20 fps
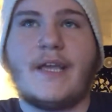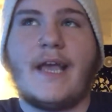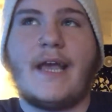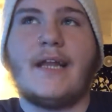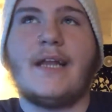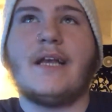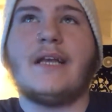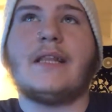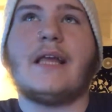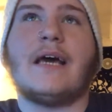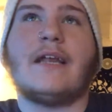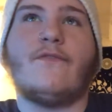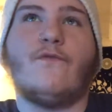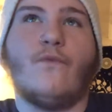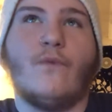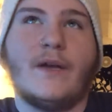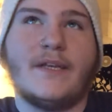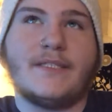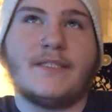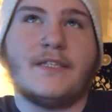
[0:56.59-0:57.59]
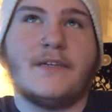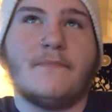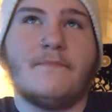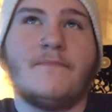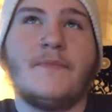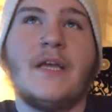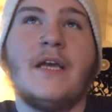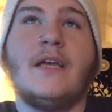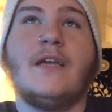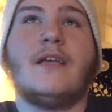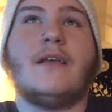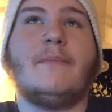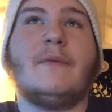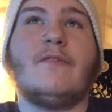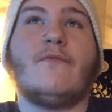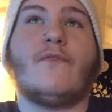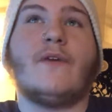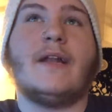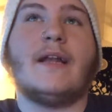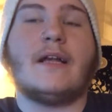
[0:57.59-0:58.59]
gaining a lot of wisdom. You could
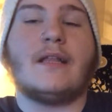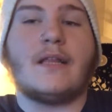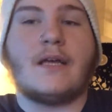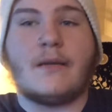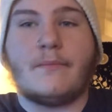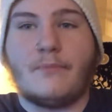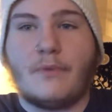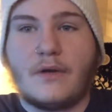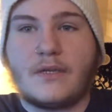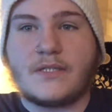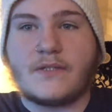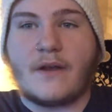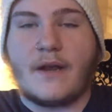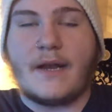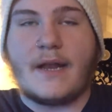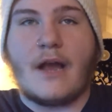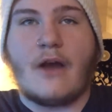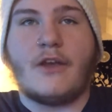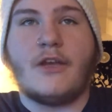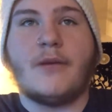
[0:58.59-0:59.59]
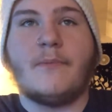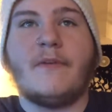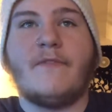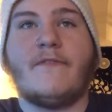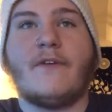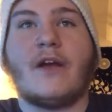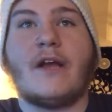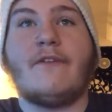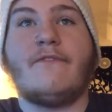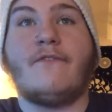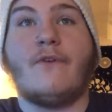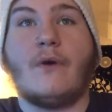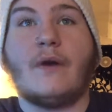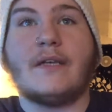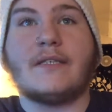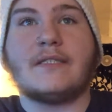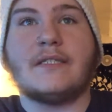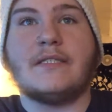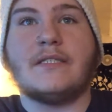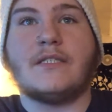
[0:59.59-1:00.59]
be reading a lot of books right now. You could be very
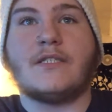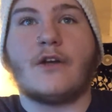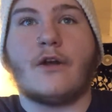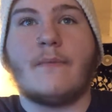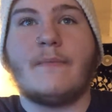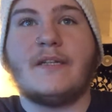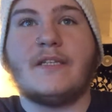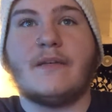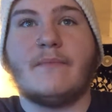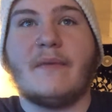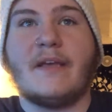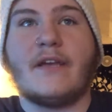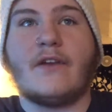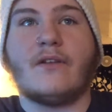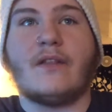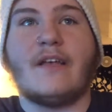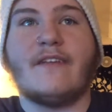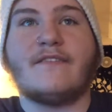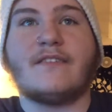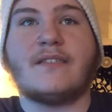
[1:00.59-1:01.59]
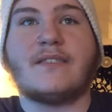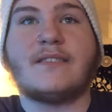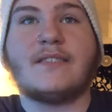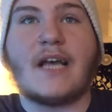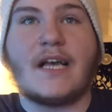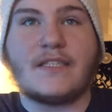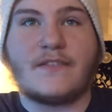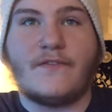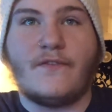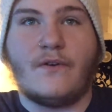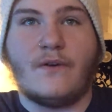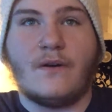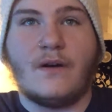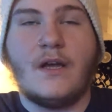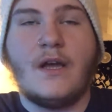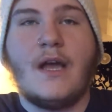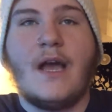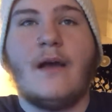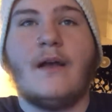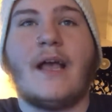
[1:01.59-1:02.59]
focused and determined to make your life successful.
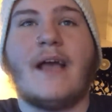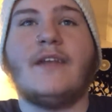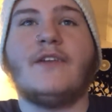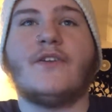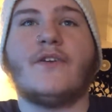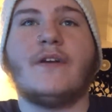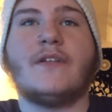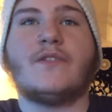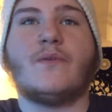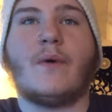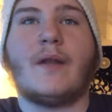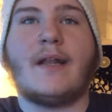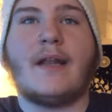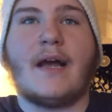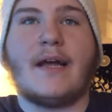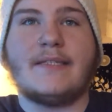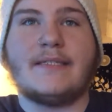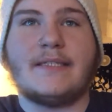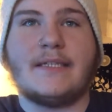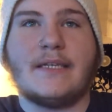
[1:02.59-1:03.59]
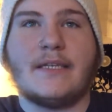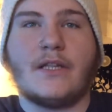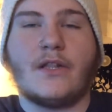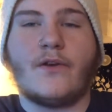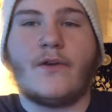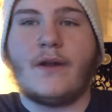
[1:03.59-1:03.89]
Entering 2019,